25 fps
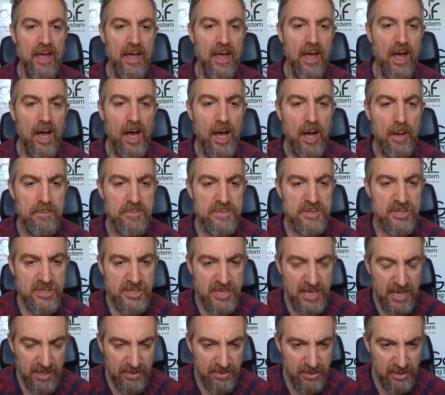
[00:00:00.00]
Um,
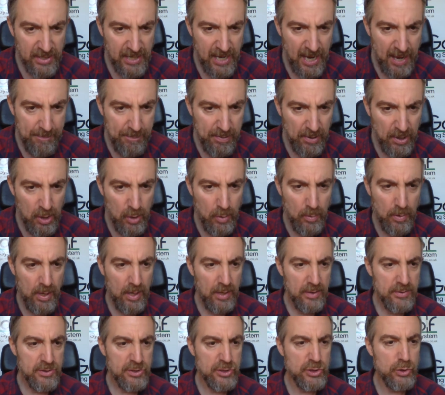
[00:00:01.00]
sixth at
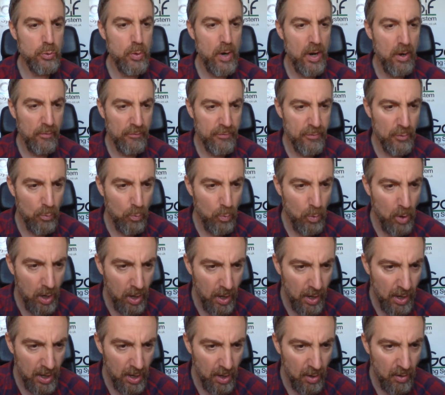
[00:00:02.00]
Kapalua, twelfth at
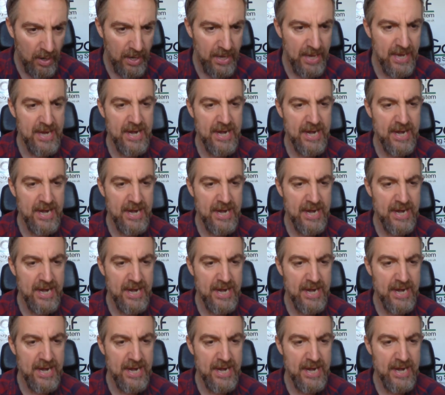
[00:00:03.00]
Wailea,